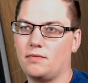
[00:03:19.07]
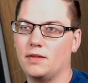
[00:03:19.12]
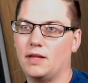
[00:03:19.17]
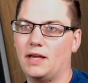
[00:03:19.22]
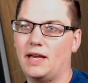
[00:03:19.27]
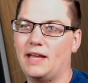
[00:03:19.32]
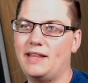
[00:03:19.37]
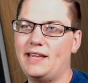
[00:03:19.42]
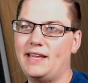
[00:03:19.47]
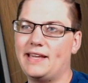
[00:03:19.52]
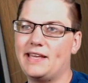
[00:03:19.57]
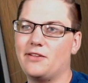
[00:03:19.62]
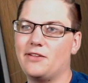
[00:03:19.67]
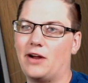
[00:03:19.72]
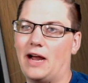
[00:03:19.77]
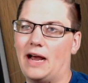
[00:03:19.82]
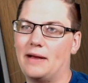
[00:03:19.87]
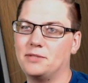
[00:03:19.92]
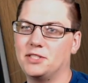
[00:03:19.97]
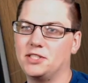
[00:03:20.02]
I think either
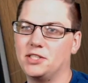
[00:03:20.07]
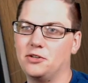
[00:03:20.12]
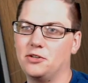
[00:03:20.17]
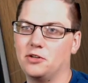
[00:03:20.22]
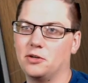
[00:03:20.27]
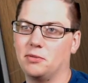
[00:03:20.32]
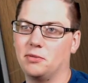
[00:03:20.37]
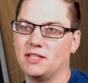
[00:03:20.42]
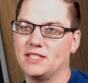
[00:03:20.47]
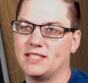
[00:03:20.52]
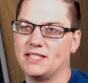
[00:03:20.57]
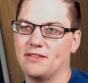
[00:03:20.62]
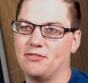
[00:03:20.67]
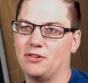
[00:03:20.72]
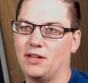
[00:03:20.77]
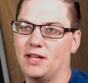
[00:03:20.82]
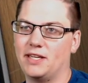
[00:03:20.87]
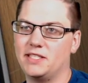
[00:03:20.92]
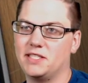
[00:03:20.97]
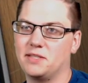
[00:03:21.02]
Obstagoon or
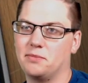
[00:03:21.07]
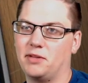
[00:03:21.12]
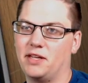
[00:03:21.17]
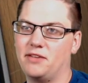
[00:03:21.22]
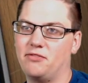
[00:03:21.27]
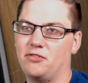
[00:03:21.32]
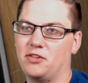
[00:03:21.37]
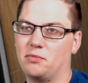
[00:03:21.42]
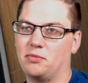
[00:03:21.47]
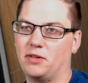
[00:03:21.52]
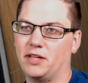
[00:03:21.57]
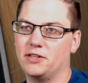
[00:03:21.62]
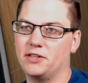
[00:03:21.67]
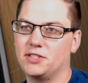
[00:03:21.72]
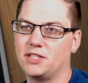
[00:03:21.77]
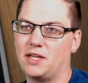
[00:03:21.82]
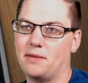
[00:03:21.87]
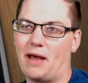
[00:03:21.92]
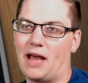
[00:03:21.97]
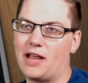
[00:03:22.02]
Blacephalon is the play for the Players'
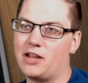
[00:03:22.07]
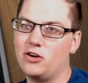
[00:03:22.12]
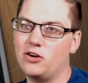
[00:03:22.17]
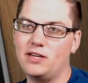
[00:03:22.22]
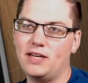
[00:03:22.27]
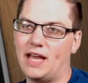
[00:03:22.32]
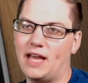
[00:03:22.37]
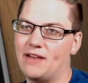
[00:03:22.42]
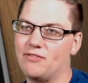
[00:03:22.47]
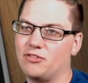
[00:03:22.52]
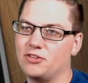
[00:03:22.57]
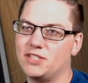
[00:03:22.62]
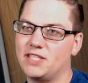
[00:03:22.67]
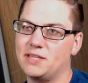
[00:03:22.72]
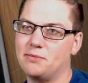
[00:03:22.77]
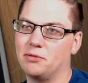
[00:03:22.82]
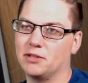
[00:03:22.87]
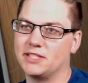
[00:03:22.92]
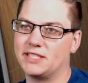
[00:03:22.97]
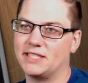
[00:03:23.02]
Cup. I couldn't ever see
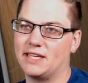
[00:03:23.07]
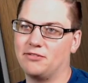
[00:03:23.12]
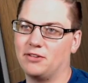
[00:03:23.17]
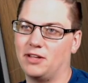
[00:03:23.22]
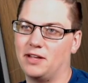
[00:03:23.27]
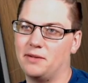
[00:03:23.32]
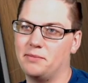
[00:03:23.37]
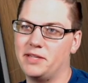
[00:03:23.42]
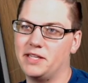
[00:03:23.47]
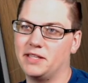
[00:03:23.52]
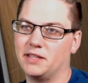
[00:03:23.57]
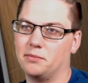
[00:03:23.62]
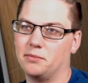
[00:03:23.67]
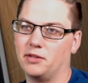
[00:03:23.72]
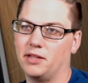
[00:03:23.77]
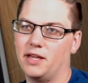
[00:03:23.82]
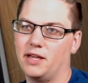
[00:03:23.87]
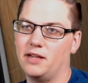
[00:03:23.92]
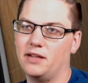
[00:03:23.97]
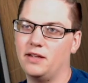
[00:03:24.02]
Blacephalon being the
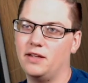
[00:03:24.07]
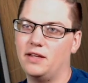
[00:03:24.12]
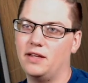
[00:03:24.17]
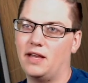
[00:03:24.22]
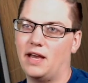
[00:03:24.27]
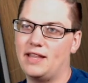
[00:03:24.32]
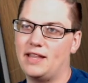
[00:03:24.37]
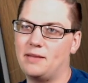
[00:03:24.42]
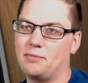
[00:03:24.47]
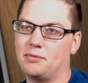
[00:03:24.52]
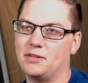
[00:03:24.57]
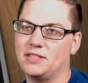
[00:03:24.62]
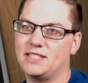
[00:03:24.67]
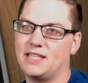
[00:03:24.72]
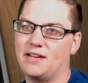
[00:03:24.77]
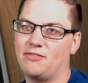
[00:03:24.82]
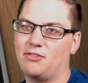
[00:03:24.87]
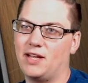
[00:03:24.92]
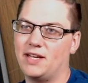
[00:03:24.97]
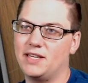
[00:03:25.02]
play. I think
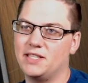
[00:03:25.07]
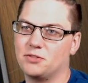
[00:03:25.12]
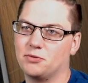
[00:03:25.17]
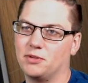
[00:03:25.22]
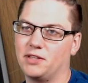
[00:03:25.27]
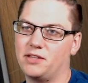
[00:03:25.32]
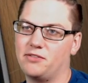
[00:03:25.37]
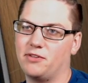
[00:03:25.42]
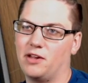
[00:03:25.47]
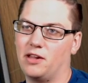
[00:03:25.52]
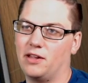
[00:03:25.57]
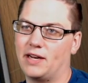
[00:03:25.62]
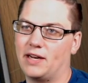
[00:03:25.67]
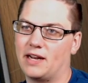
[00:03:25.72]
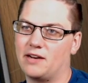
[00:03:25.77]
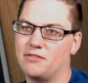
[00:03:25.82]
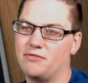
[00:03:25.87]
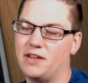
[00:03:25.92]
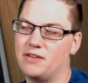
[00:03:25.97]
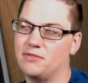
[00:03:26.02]
Blacephalon has really fallen out
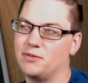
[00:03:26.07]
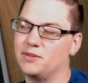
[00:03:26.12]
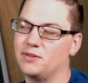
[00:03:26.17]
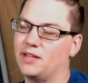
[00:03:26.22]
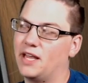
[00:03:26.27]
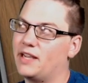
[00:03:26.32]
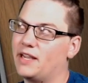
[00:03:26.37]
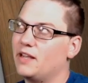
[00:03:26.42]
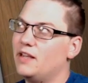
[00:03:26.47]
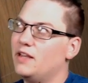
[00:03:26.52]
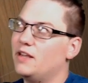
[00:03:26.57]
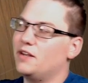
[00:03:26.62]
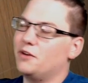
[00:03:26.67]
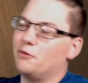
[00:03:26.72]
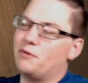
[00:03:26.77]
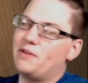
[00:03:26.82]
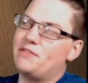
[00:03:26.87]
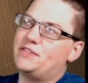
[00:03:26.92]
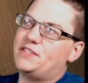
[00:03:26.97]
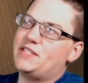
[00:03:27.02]
of favor. Like,
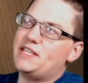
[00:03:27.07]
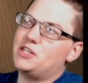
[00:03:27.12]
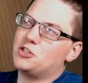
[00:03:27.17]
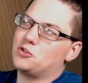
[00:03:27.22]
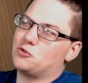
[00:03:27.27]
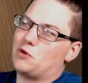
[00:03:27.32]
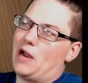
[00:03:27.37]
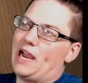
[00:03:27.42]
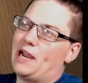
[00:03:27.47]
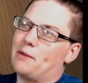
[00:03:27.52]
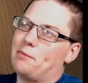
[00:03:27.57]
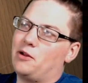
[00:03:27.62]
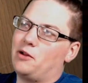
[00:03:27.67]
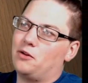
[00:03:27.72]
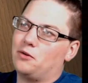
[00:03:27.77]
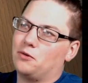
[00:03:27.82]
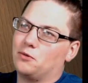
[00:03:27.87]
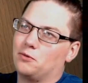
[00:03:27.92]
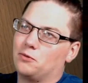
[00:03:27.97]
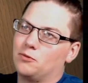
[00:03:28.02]
we've seen
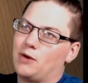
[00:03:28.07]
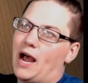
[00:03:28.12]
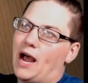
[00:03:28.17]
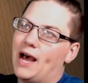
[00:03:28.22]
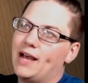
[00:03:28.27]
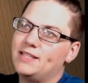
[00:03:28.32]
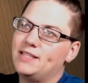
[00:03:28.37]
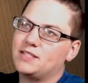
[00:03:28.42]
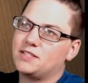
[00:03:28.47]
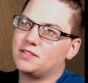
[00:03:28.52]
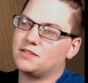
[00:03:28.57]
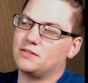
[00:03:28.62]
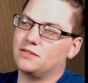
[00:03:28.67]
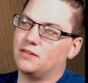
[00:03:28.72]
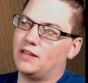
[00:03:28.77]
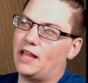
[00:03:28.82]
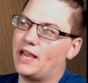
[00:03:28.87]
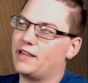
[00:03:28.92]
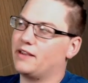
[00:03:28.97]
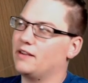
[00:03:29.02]
Dragapult rise.
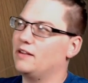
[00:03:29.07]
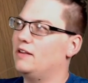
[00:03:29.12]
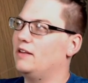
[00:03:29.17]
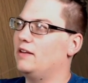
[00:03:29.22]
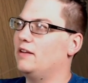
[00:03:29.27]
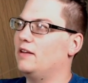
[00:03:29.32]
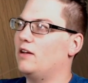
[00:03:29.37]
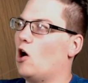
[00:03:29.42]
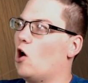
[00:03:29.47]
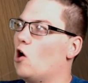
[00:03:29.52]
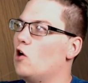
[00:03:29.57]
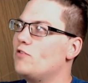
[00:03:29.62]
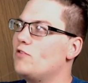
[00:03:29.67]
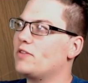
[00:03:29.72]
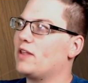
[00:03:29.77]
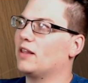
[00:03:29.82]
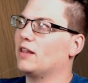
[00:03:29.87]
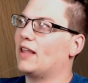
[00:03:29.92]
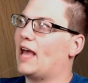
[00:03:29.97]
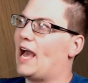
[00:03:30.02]
Like, over
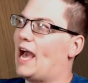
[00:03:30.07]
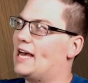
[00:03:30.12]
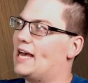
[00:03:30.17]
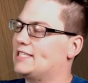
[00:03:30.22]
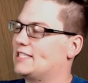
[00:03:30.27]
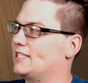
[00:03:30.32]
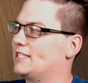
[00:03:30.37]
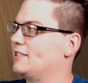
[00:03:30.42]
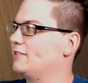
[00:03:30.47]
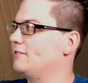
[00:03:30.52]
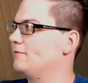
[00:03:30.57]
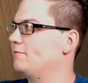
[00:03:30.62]
the last,